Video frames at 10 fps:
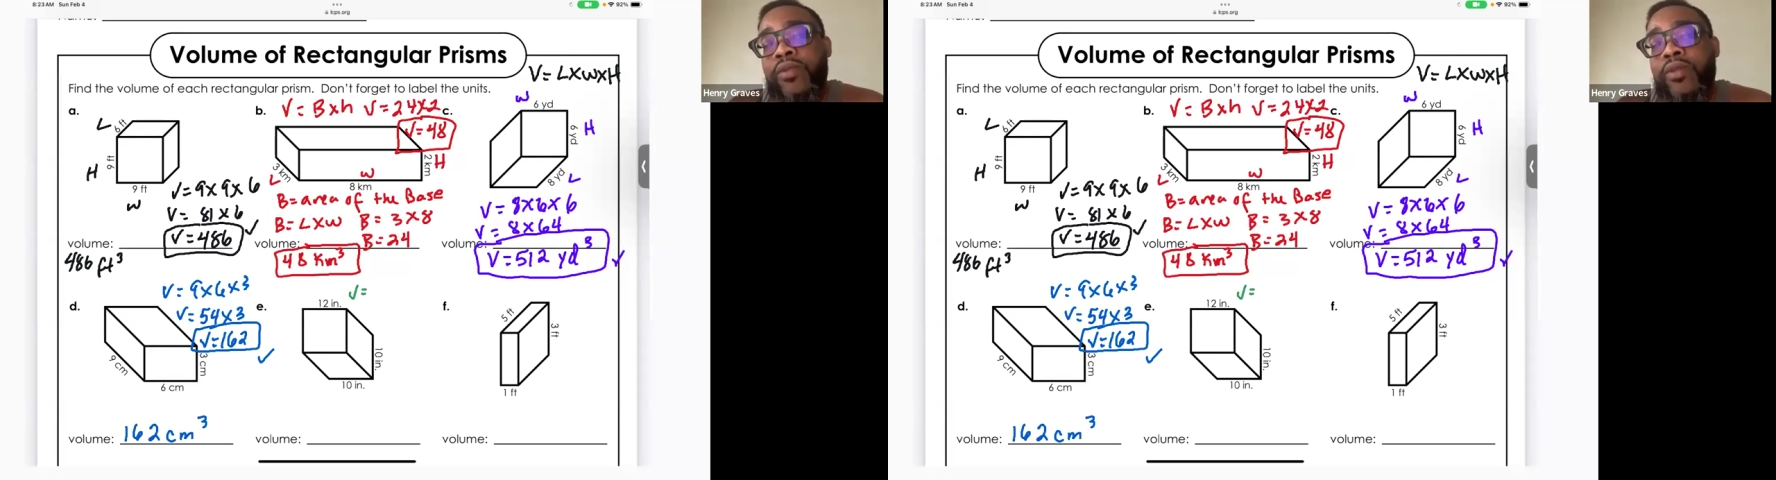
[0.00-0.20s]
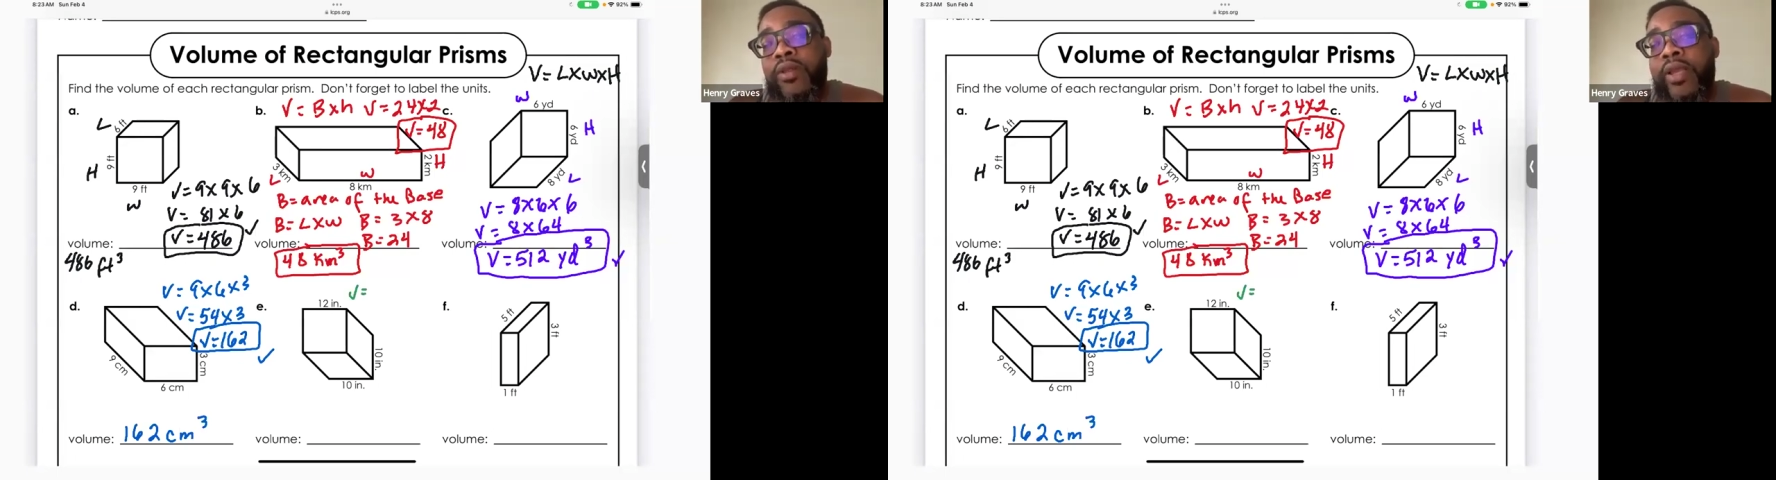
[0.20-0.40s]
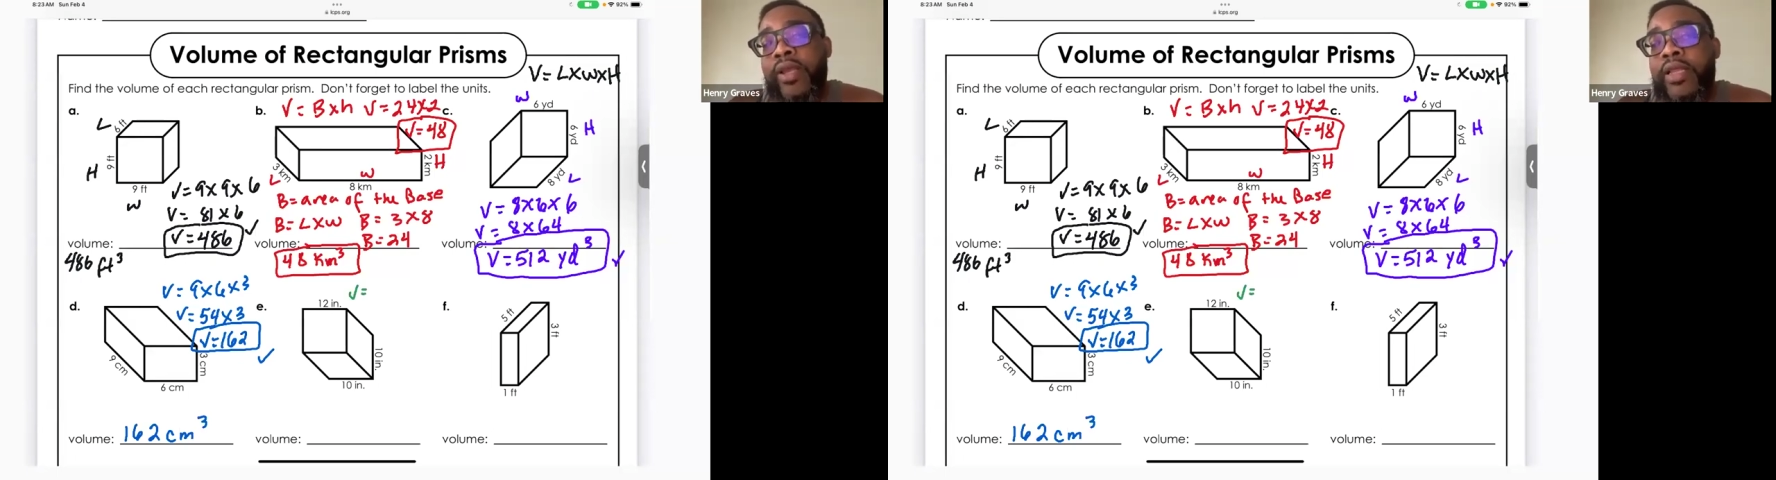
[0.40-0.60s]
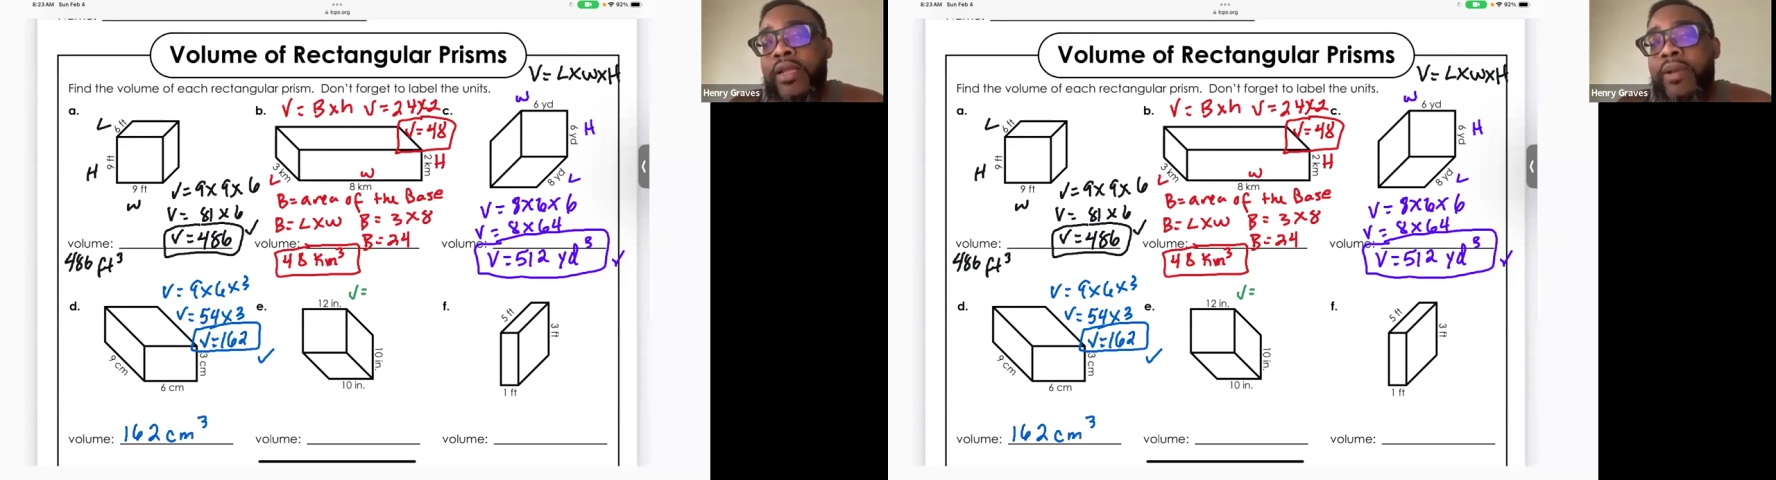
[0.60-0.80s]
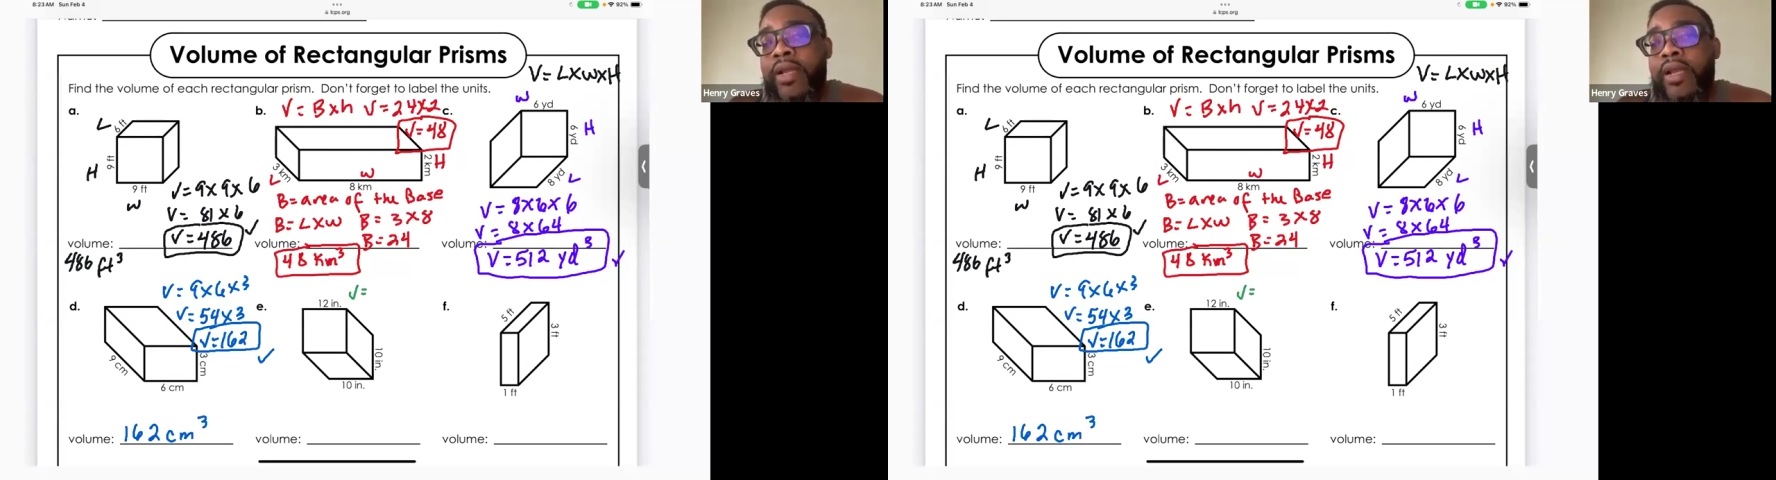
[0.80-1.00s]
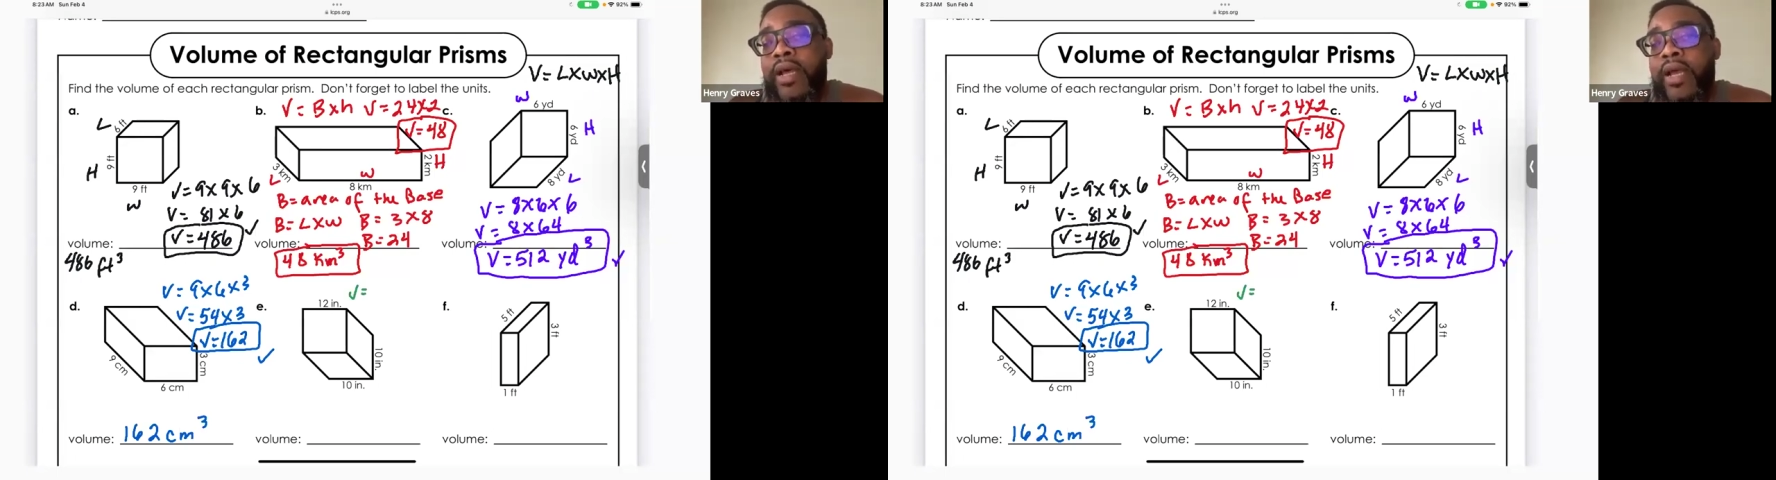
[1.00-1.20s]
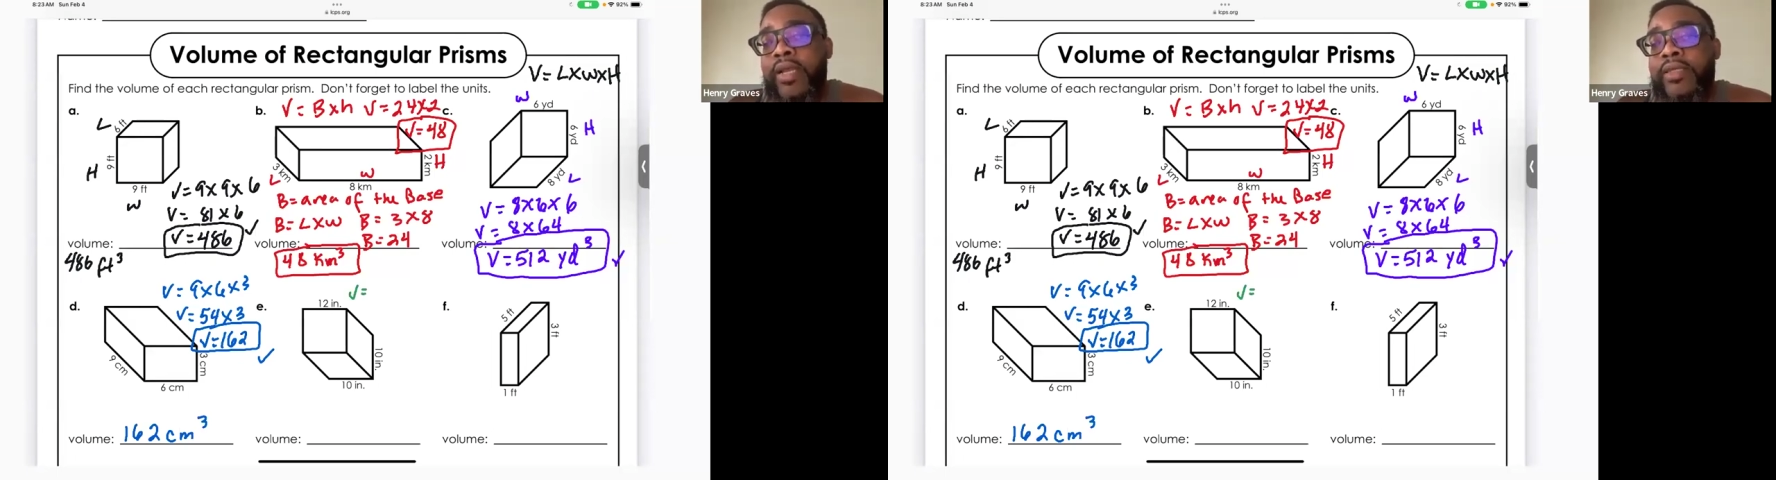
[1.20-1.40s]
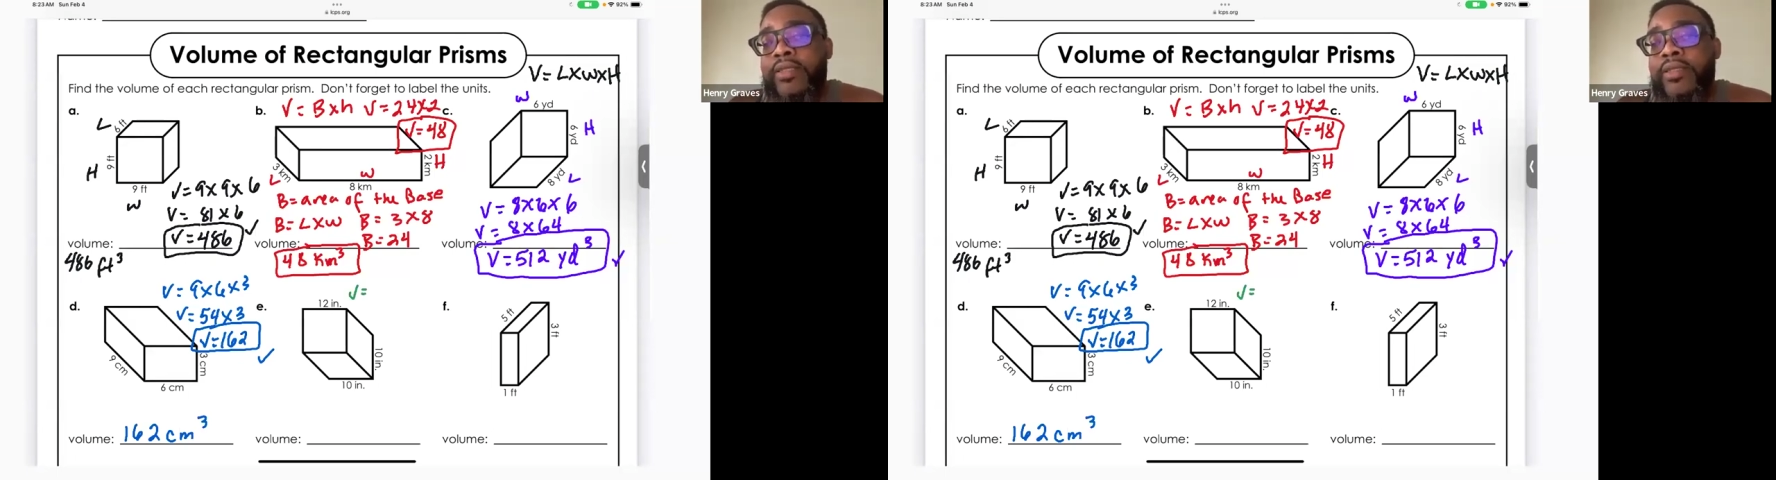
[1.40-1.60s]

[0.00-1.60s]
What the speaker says: length, and my height.